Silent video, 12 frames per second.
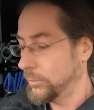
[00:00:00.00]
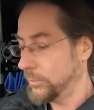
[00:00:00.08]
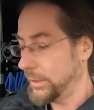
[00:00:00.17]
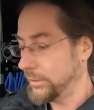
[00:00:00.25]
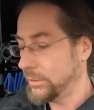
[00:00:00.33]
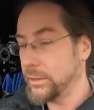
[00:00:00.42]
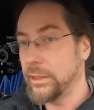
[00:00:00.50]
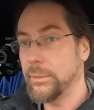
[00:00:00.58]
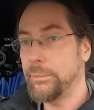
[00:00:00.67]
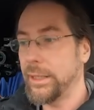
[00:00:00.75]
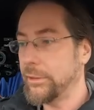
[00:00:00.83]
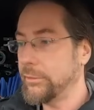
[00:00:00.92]
where the
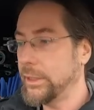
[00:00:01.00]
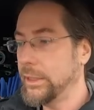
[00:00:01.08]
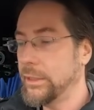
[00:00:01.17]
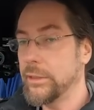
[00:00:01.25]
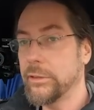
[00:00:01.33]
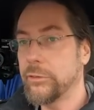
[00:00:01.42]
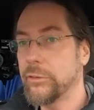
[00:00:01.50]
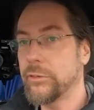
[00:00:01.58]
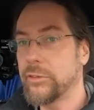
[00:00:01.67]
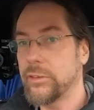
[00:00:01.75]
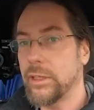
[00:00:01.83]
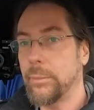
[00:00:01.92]
battery heater
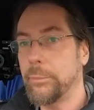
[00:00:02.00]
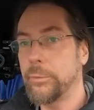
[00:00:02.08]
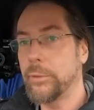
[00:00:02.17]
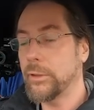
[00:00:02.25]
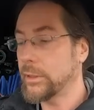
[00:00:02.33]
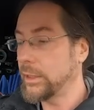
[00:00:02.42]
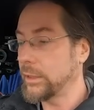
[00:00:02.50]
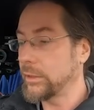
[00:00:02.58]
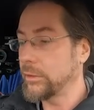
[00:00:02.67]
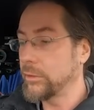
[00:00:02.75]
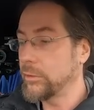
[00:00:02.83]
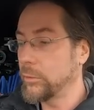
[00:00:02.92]
should stop
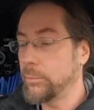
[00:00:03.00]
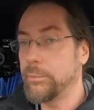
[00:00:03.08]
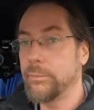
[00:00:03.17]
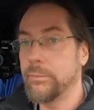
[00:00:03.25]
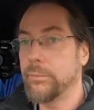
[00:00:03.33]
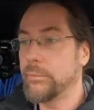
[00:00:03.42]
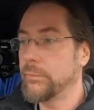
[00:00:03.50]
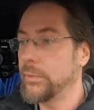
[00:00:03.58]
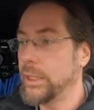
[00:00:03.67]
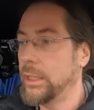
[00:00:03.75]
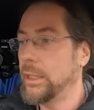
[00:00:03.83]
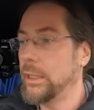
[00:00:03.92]
working. Nope.
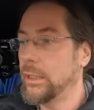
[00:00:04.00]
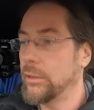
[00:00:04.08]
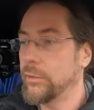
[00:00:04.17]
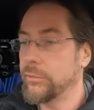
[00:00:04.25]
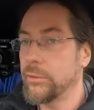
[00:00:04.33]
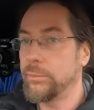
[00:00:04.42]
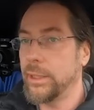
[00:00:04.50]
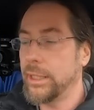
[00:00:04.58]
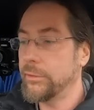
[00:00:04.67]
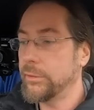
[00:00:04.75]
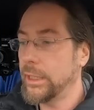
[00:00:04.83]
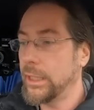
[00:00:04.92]
Heating of the
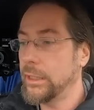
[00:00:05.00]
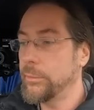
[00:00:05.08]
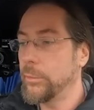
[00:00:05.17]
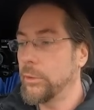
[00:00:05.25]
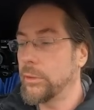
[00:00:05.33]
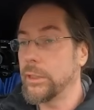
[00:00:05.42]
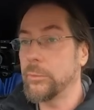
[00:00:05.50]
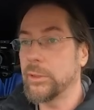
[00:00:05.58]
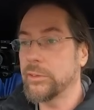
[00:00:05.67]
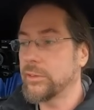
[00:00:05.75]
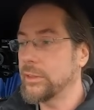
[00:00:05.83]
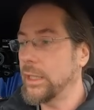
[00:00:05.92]
battery anymore, and
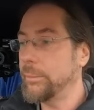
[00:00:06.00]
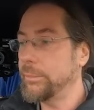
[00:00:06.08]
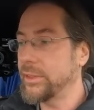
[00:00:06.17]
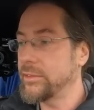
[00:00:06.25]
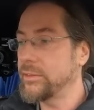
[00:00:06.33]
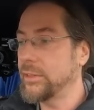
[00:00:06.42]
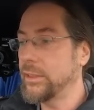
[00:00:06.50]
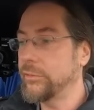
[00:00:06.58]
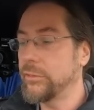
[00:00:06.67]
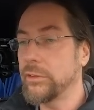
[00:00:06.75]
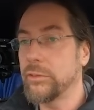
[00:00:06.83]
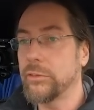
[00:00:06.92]
we'll stop and see
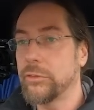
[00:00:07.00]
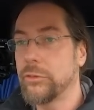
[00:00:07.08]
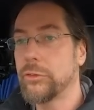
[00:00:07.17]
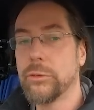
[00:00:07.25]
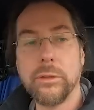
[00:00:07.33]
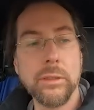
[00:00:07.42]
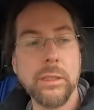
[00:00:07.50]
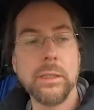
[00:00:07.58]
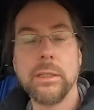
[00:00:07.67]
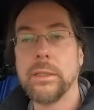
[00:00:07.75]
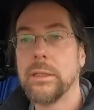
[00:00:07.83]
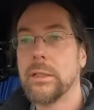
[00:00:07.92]
if this is true.
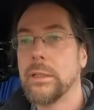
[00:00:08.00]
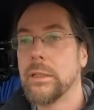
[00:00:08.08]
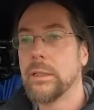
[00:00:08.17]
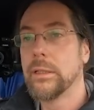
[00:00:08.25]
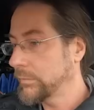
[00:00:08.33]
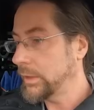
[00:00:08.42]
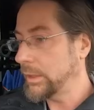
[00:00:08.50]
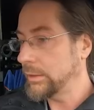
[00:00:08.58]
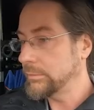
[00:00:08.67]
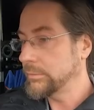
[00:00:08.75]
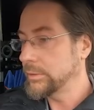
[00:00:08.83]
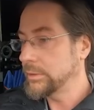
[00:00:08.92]
Yeah,
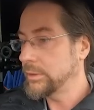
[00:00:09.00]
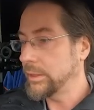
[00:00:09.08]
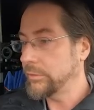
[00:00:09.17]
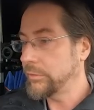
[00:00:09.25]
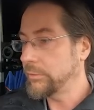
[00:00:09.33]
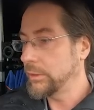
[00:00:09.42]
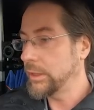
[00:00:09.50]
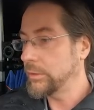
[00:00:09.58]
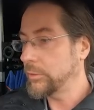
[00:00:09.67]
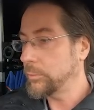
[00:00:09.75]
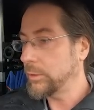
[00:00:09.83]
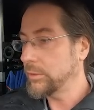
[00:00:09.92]
takes
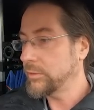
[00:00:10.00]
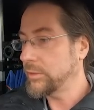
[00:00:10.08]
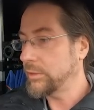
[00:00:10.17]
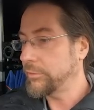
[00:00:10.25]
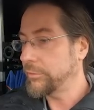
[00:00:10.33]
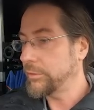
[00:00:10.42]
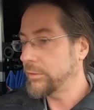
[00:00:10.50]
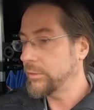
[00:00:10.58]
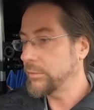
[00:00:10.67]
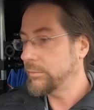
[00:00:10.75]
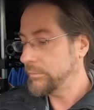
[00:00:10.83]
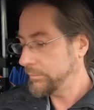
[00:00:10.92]
300 watts. That's for
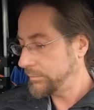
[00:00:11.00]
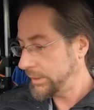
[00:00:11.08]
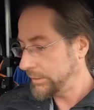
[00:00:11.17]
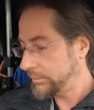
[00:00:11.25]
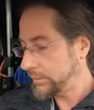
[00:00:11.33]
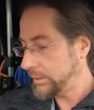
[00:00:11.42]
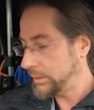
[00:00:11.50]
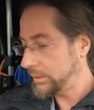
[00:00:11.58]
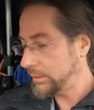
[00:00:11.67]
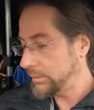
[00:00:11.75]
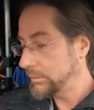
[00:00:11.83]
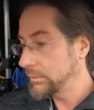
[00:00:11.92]
the battery
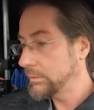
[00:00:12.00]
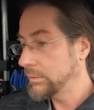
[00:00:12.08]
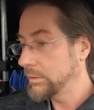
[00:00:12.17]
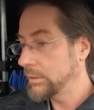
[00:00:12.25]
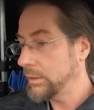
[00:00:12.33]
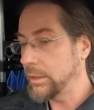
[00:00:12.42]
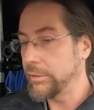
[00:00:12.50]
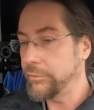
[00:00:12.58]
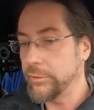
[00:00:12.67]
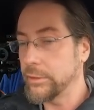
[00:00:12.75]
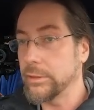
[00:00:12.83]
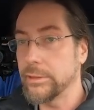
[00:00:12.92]
heater,
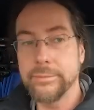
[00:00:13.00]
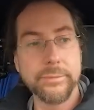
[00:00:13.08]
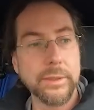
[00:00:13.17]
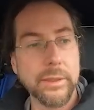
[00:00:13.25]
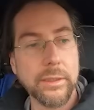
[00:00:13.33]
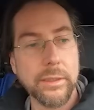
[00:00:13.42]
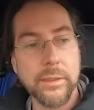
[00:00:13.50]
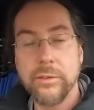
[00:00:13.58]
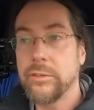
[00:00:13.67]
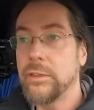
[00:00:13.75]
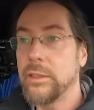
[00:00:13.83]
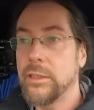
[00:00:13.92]
for the
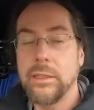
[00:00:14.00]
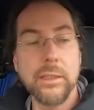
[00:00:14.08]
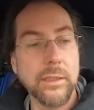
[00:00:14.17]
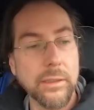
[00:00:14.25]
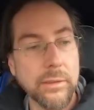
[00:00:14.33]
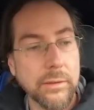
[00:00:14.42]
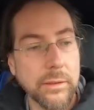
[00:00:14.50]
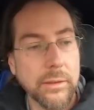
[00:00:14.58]
seat heater,